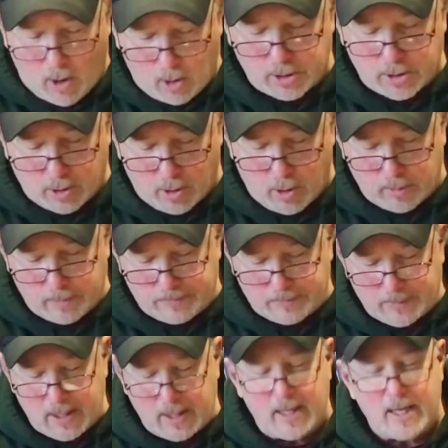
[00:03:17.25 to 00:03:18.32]
Also,
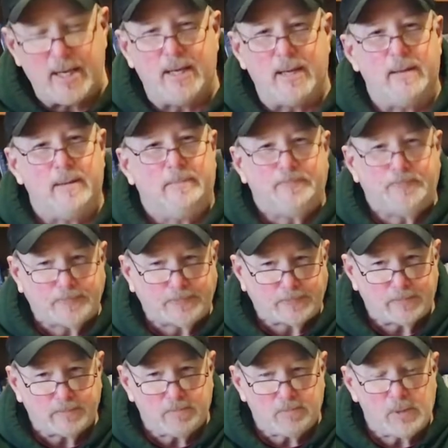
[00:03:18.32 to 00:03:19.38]
He
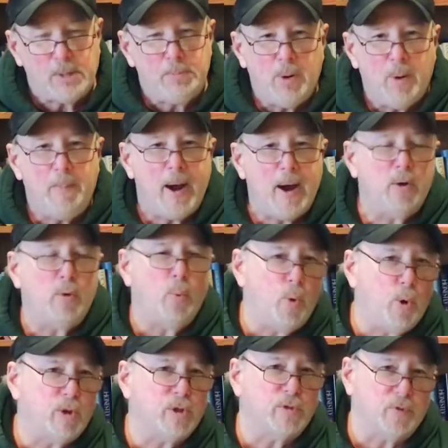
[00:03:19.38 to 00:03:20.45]

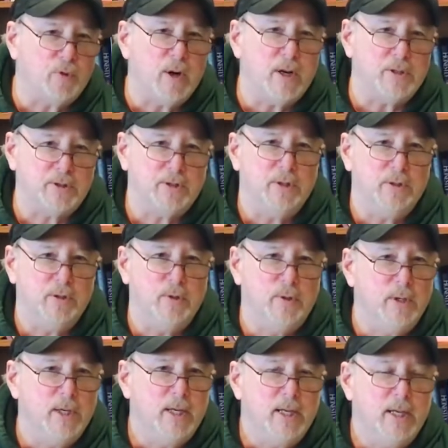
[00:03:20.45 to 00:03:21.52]
prepared works for us to do.
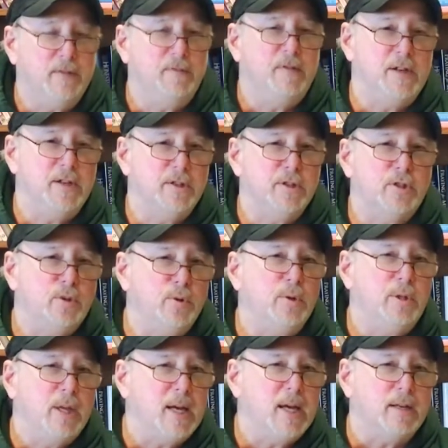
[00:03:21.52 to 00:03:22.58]
Ephesians
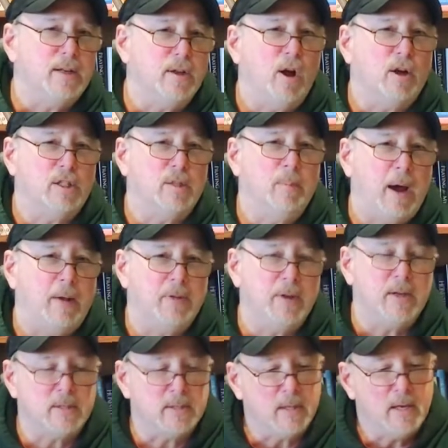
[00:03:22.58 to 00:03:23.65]
2.10 talks about
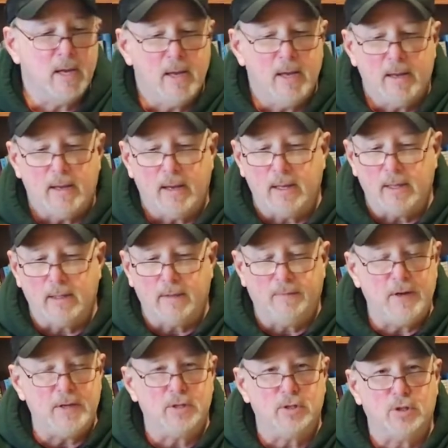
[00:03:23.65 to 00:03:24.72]
this.
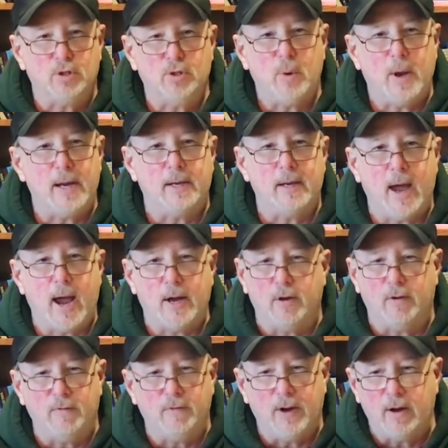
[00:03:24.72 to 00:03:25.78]
Ephesians 2, 8, 9
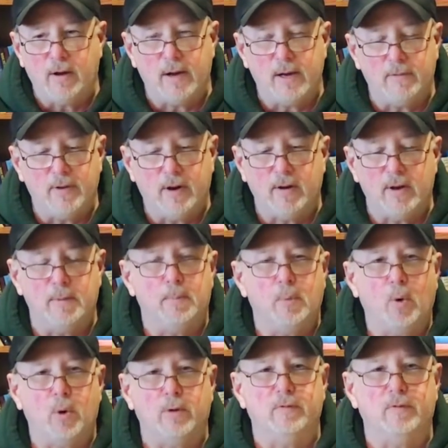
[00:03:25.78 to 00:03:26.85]
are very, very
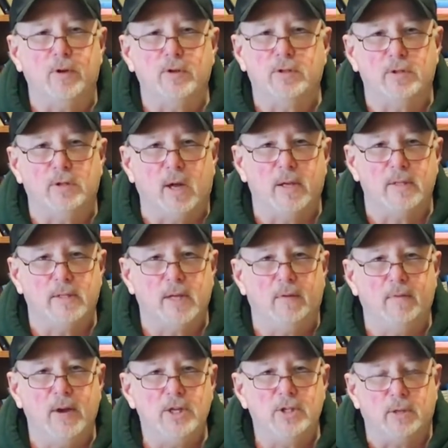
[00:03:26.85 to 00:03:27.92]
important verses on
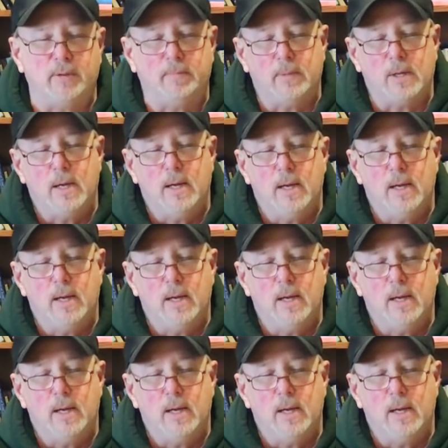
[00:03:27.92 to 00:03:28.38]
salvation.